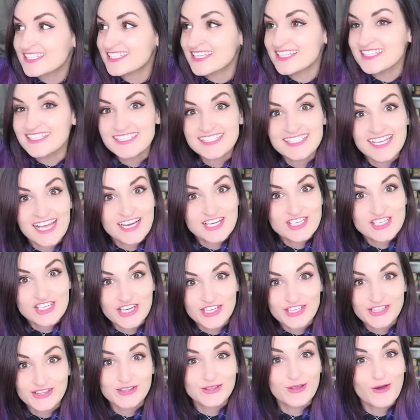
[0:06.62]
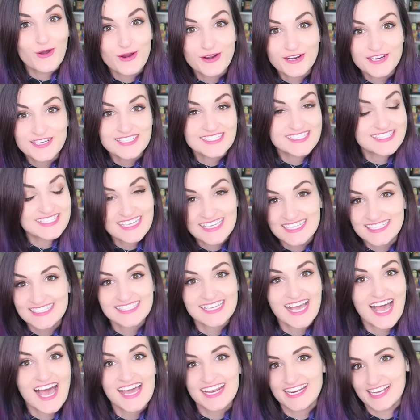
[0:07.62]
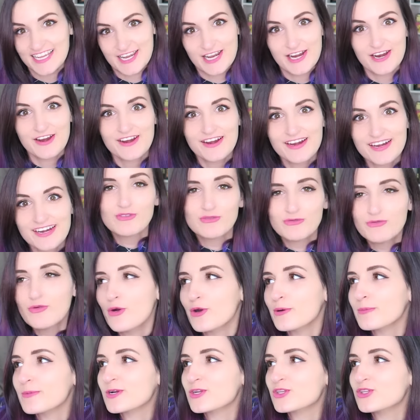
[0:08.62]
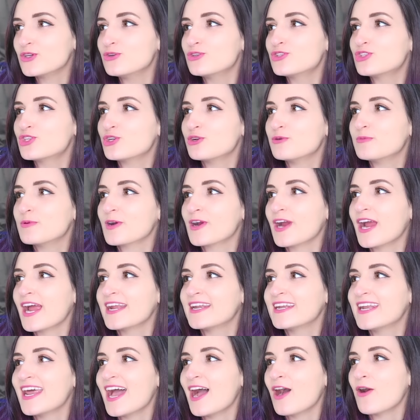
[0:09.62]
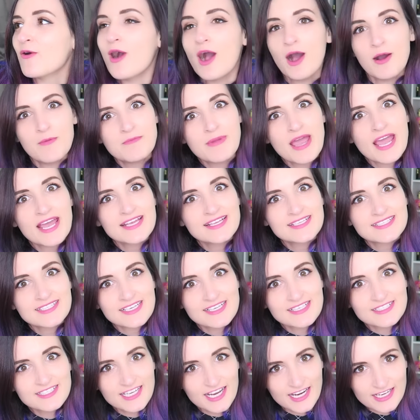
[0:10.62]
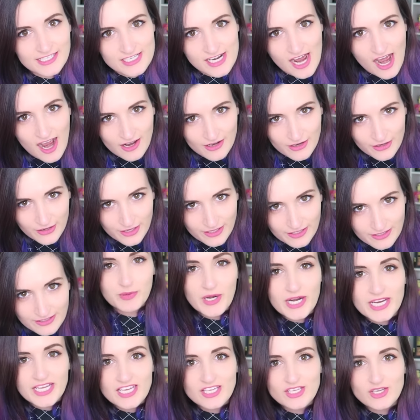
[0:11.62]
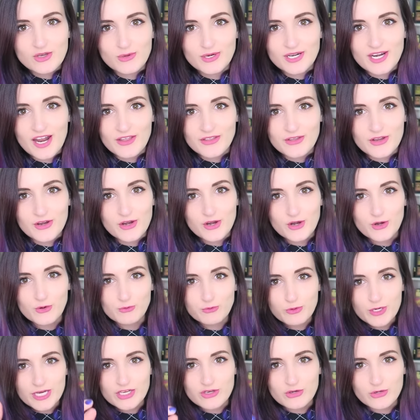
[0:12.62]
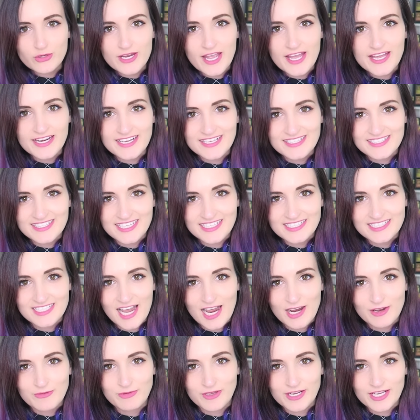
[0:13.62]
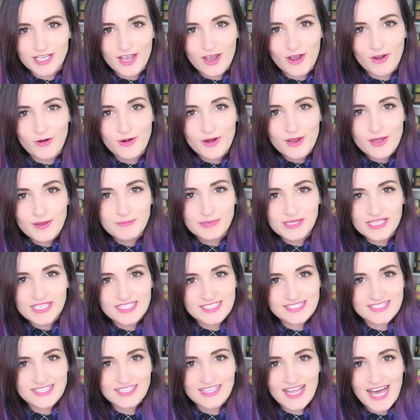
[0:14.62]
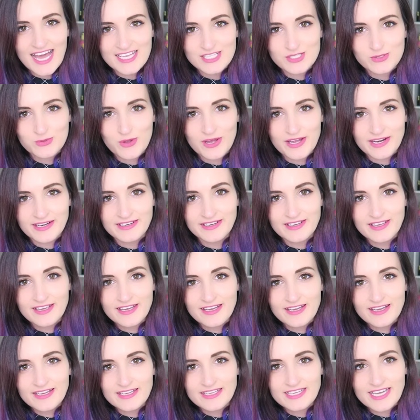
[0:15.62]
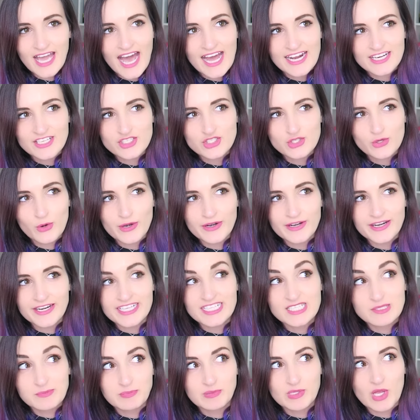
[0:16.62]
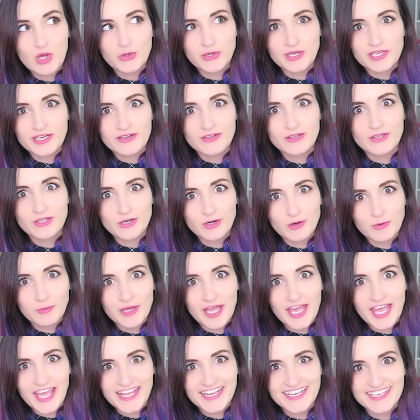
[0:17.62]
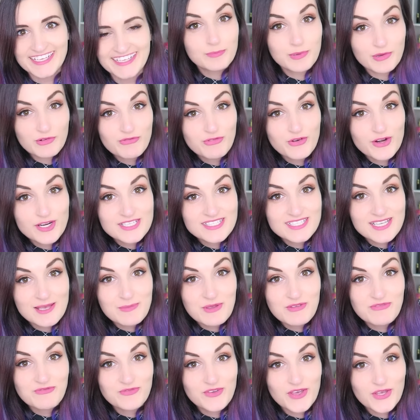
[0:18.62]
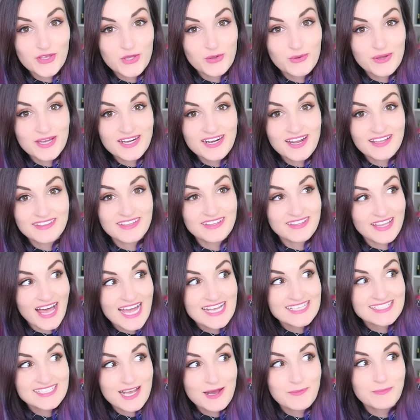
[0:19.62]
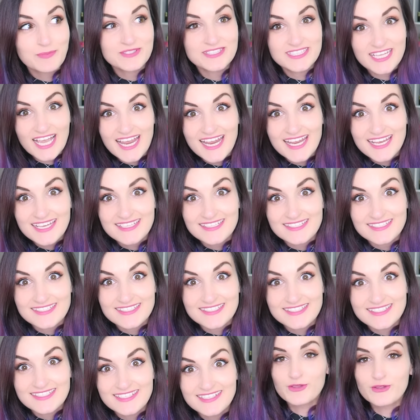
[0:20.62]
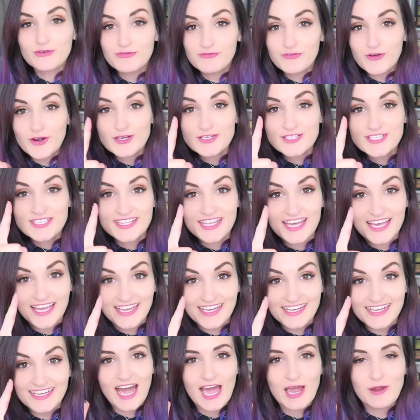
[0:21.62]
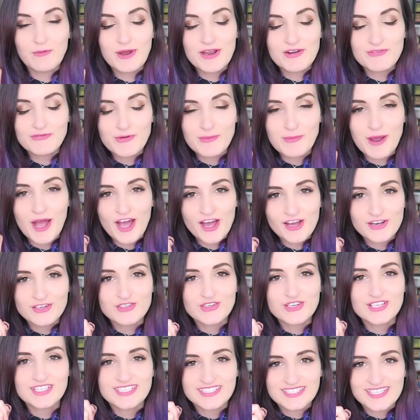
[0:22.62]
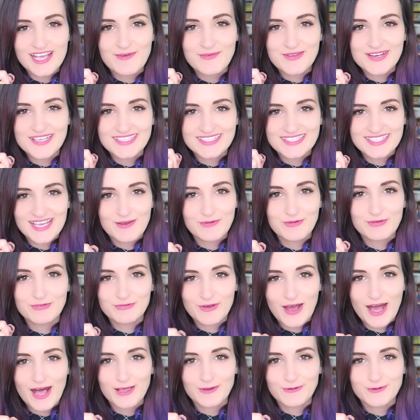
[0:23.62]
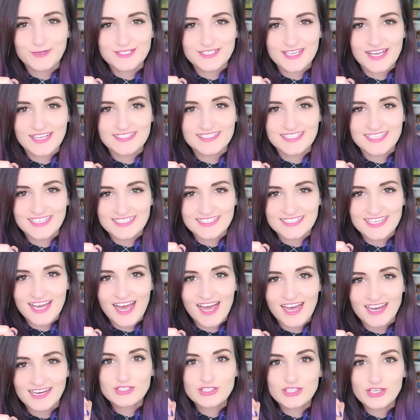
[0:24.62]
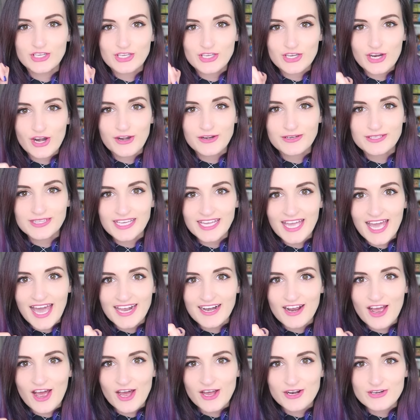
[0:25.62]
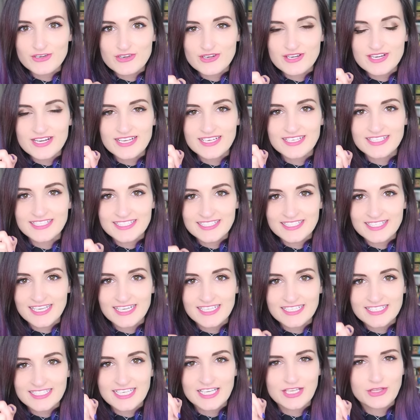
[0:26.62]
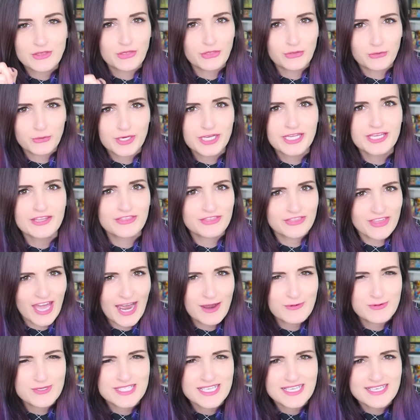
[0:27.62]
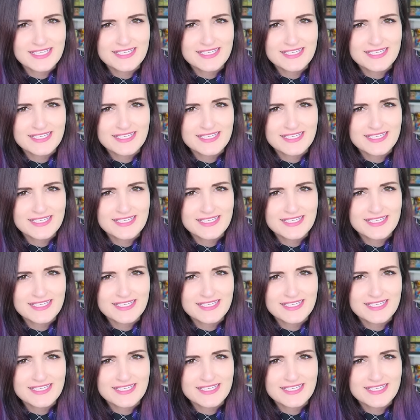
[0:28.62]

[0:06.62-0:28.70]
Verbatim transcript: sensation Lauren Z-Side here, former YouTuber and now amazing TikToker, bringing you another recreating TikTok video because the last one kind of sort of exploded a little bit. But first, let me fill you in on the last couple days. The first thing, I went from 177 followers on TikTok to currently at 163,000.